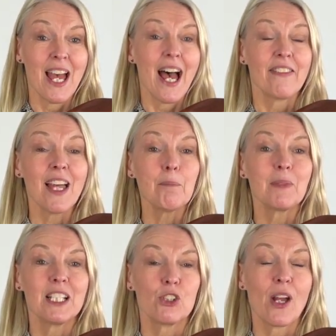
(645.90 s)
And that
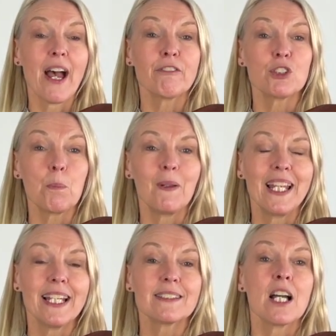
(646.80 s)
means you have to
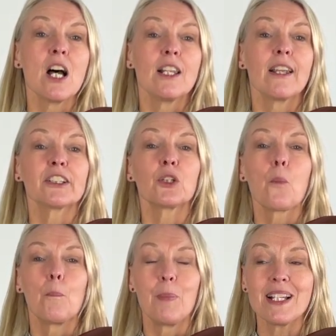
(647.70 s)
play it like your
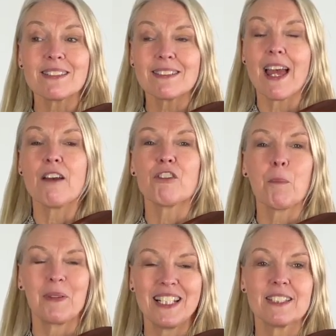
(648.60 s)
best ever
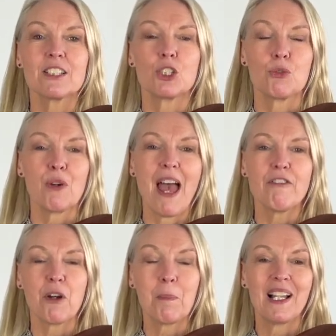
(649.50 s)
piece that you've
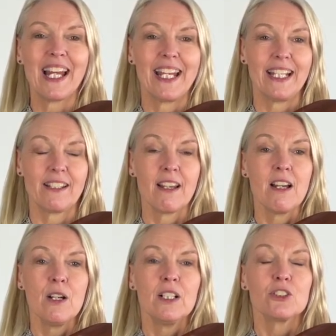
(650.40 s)
ever played.
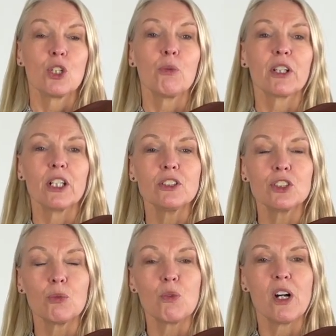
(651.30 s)
So we're going
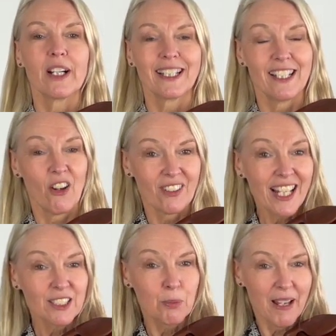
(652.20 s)
to work in our
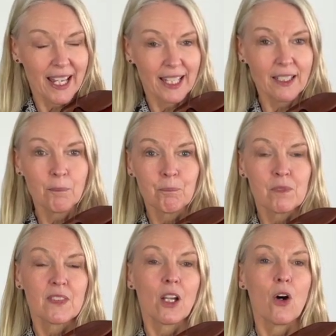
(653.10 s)
next play
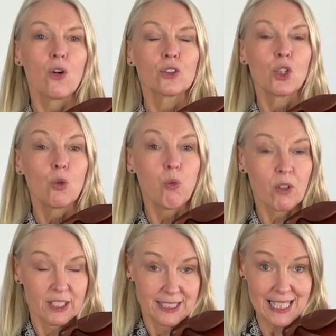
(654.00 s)
on
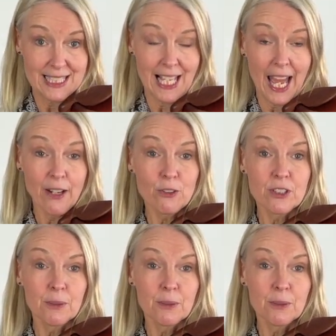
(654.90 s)
quality sound,